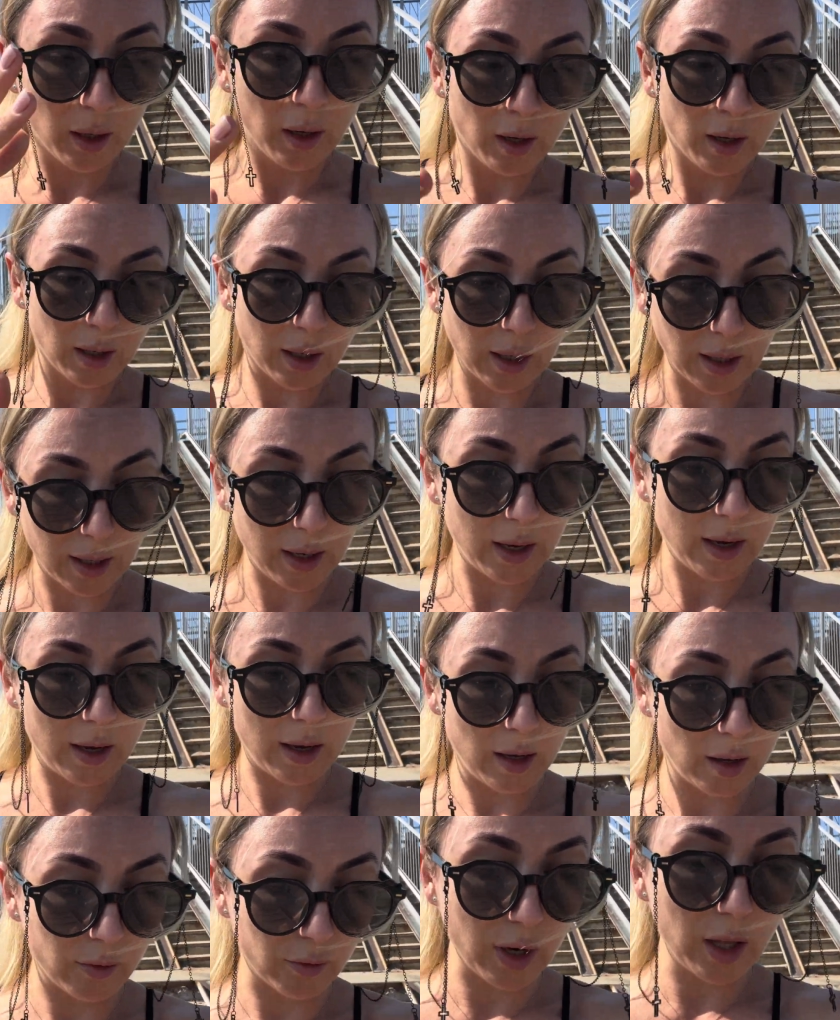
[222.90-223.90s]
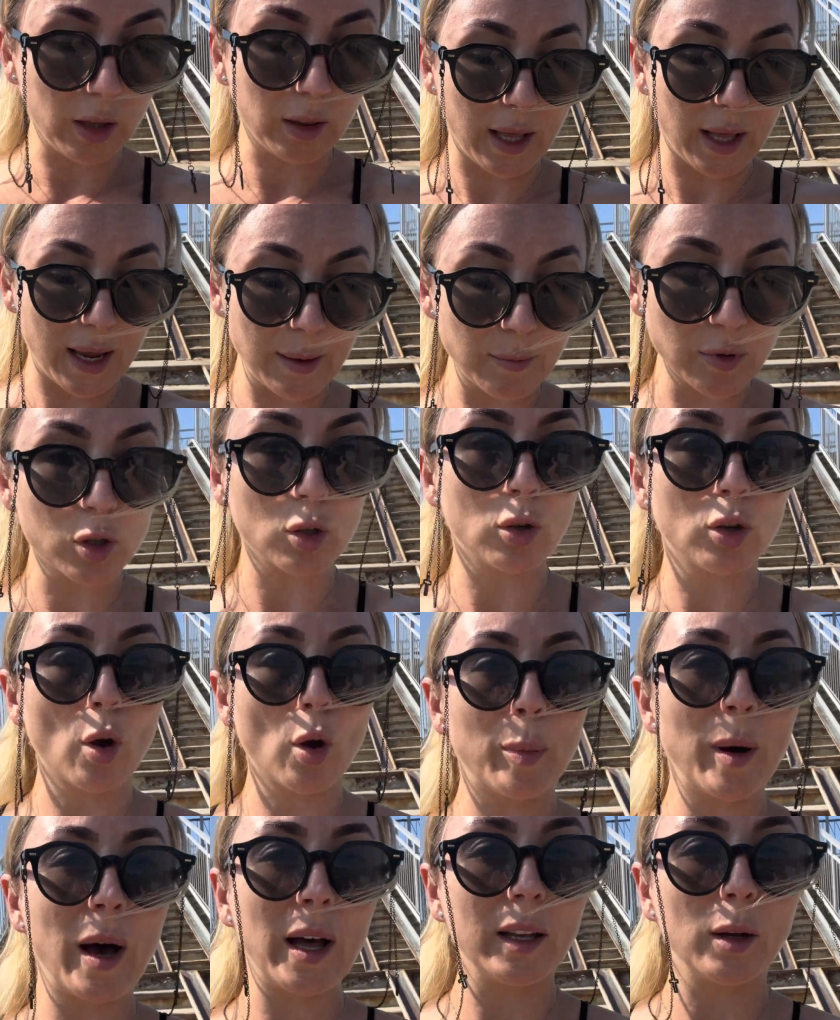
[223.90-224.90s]
real names, so your
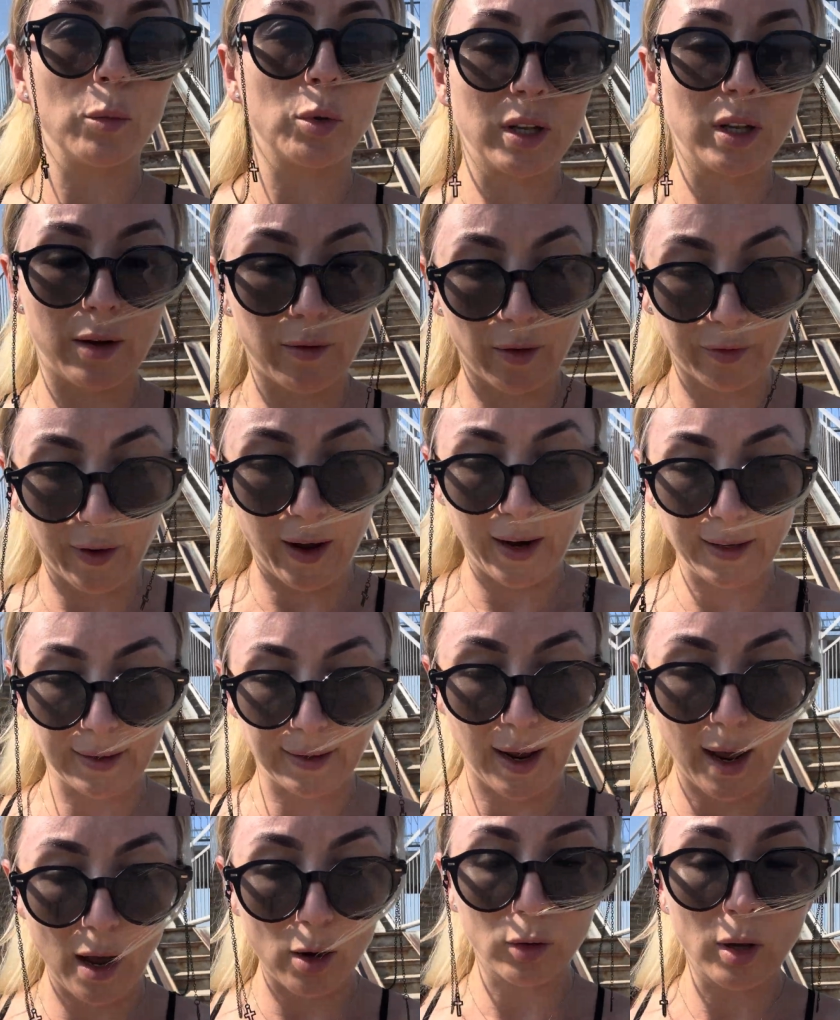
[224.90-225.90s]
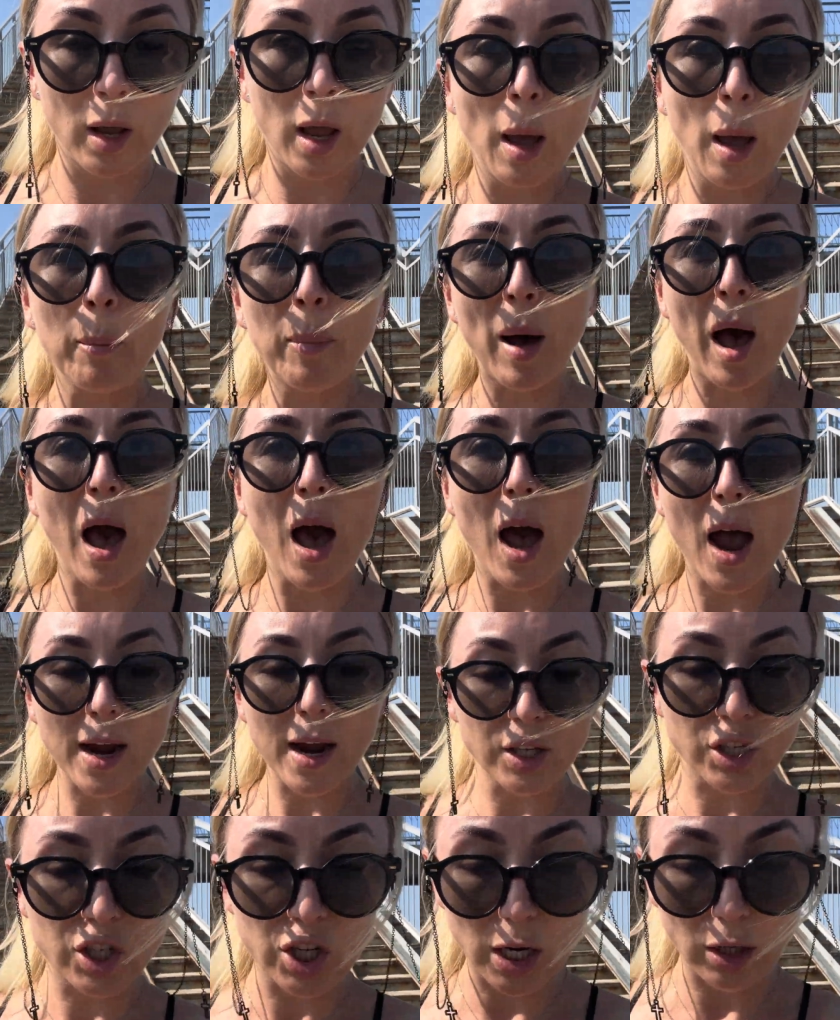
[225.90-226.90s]
partner would never find out. But I
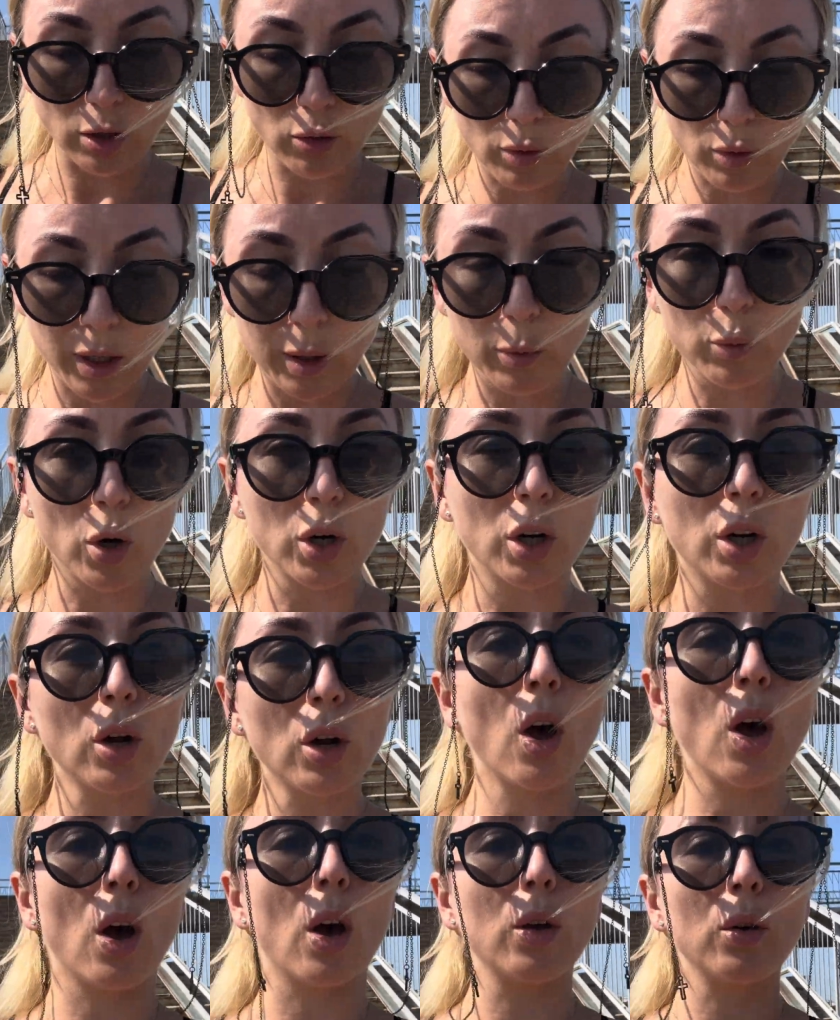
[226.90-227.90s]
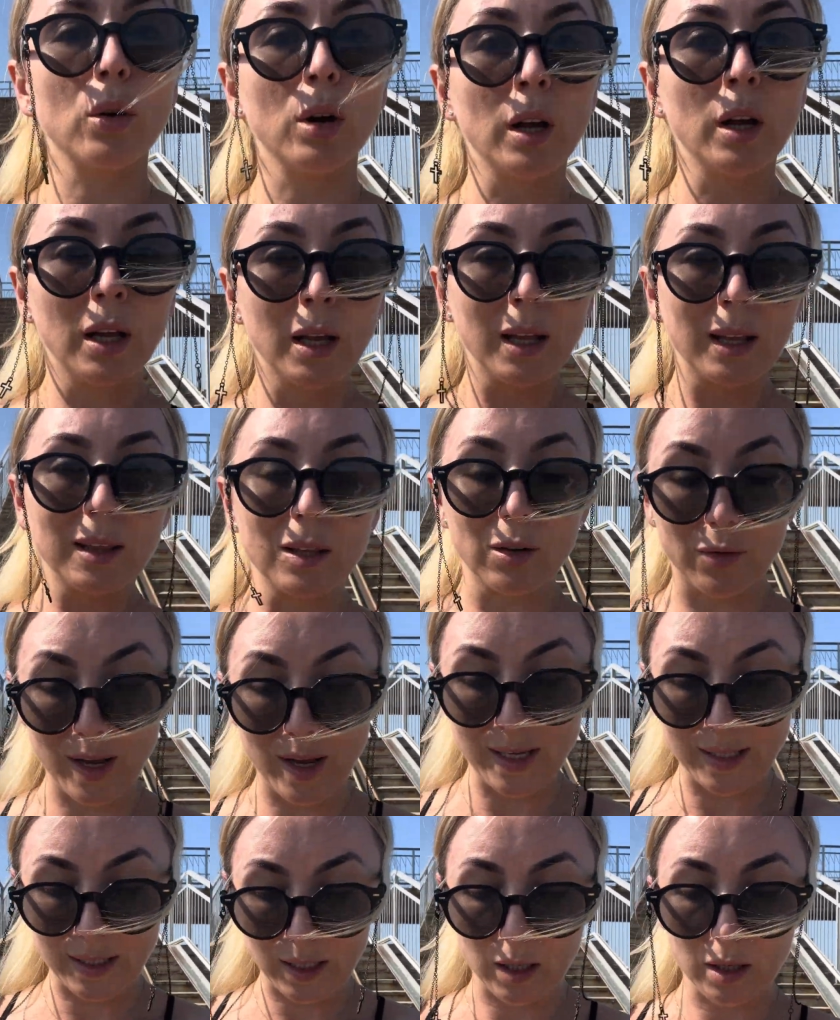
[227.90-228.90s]
genuinely want to know the
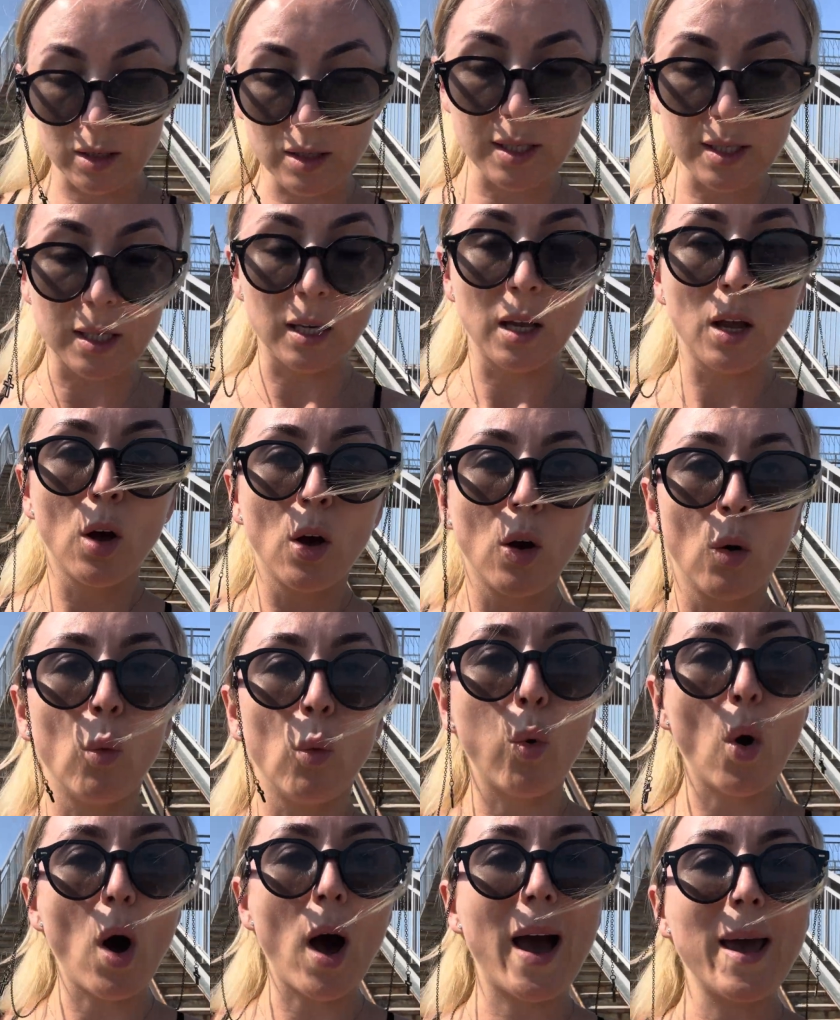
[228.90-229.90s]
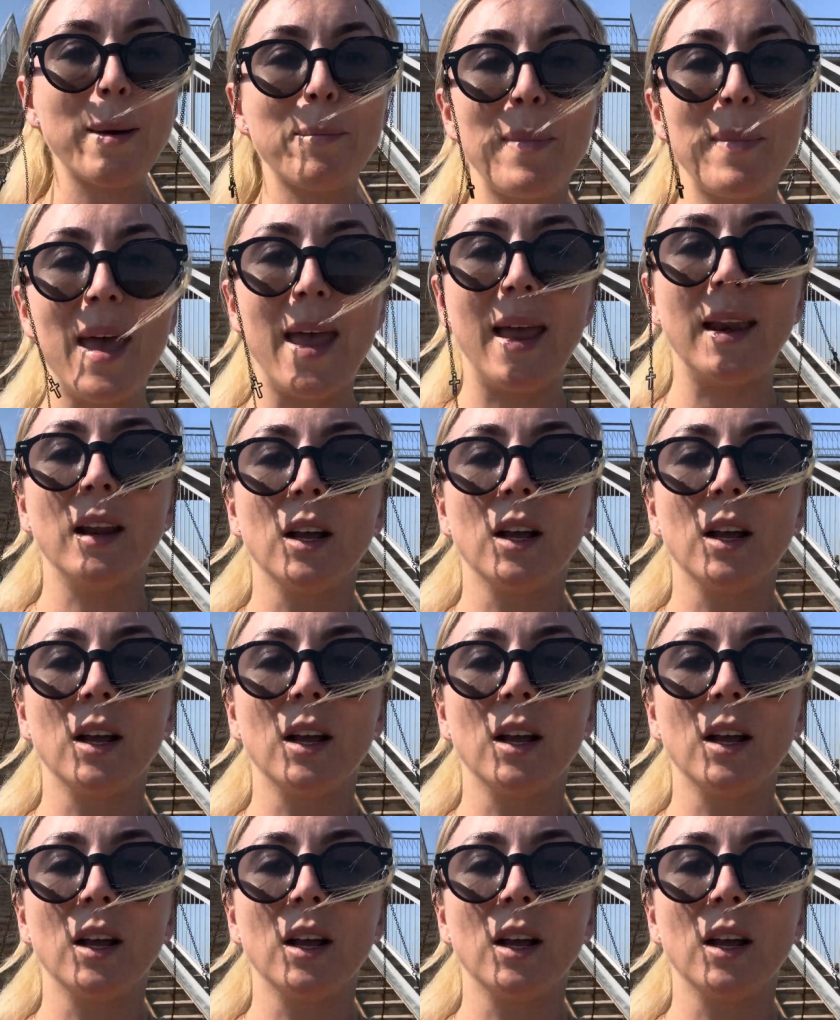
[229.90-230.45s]
reasons why men